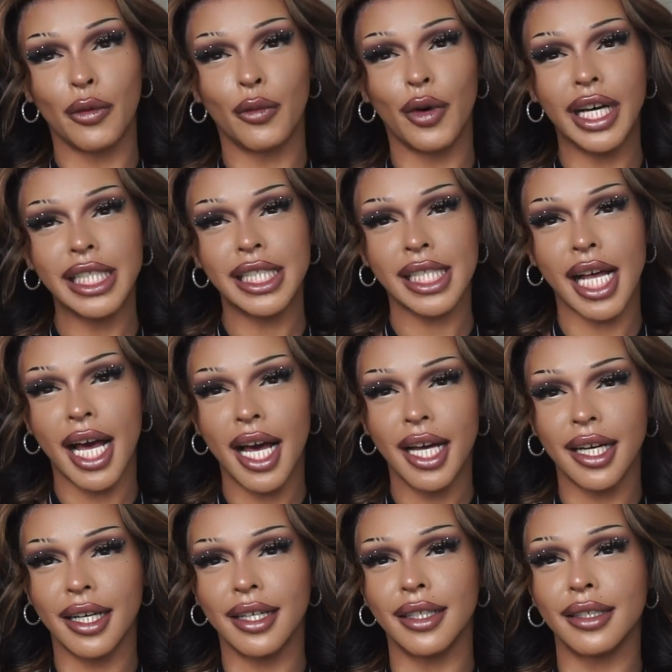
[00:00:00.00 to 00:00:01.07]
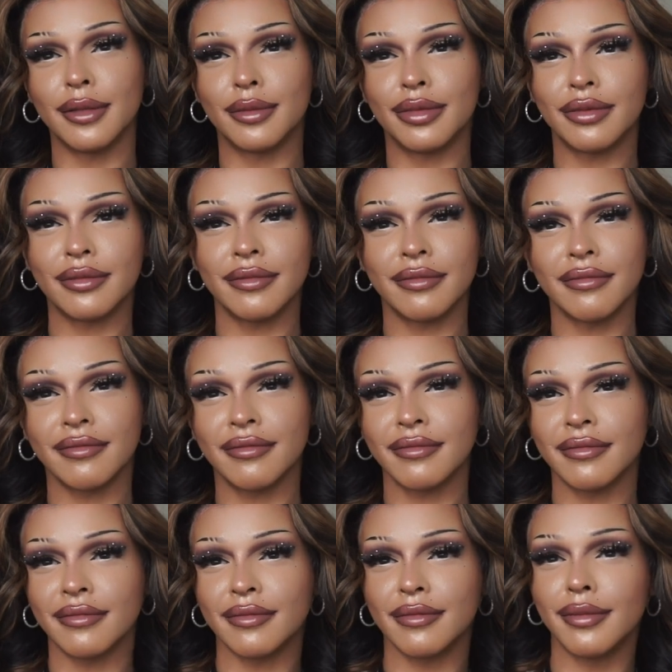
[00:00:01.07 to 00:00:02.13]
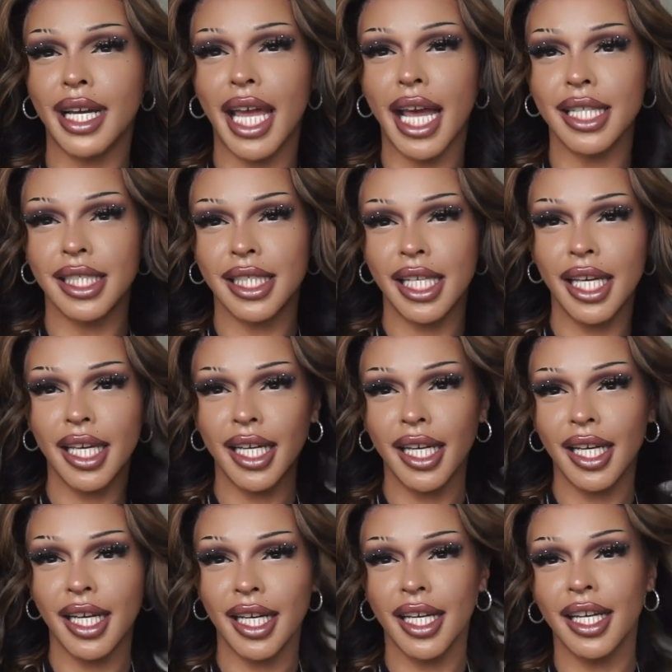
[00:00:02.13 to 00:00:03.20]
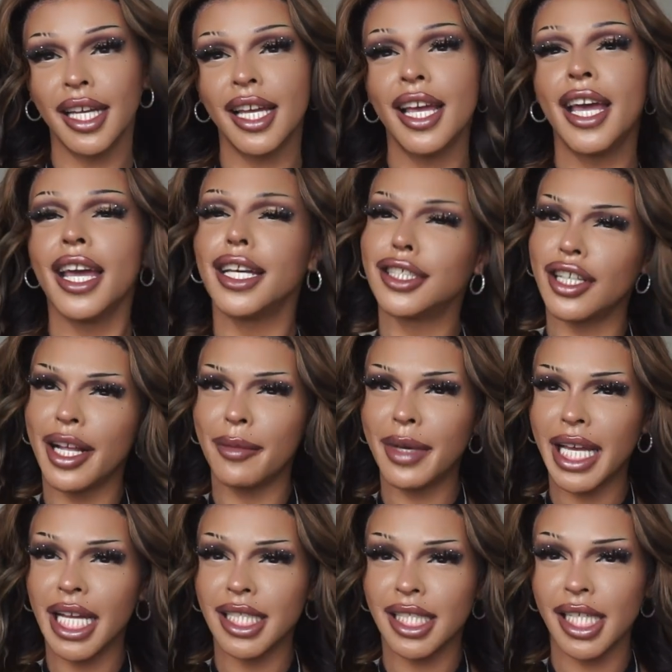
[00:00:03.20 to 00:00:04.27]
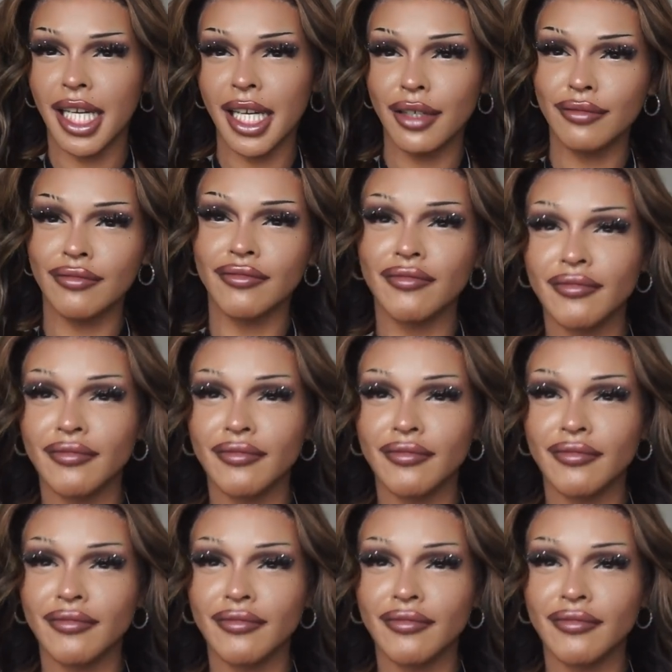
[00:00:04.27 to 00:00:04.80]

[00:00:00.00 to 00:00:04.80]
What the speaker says: What's up? Mackenzie? Is your name Mackenzie?